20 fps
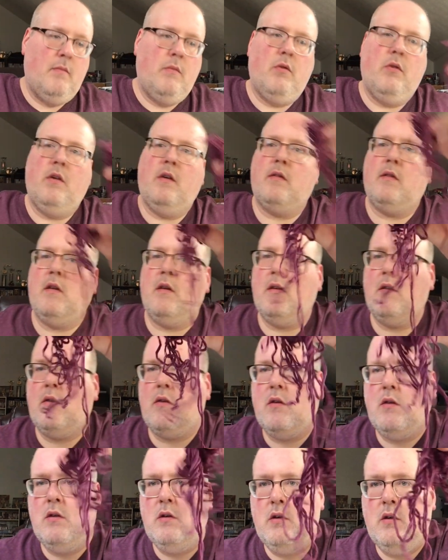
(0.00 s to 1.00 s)
This is
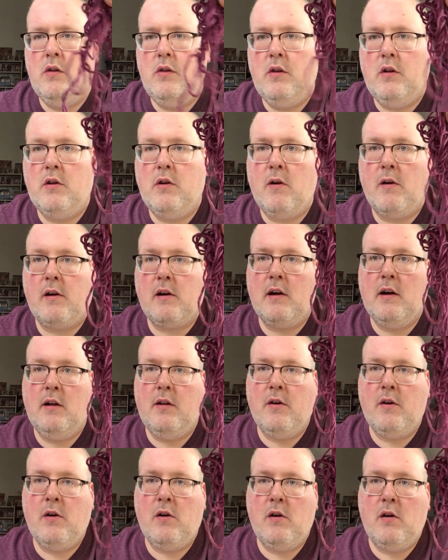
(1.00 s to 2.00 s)
the dark
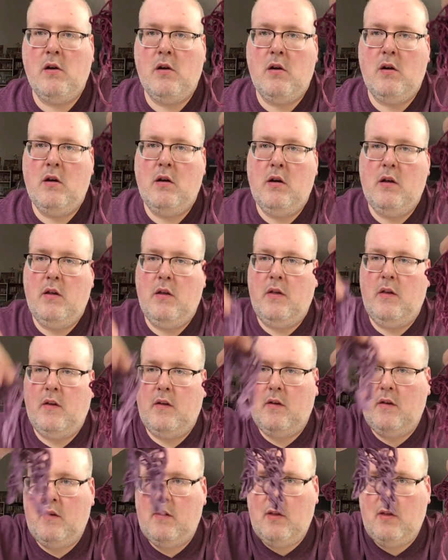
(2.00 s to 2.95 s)
color, and then this is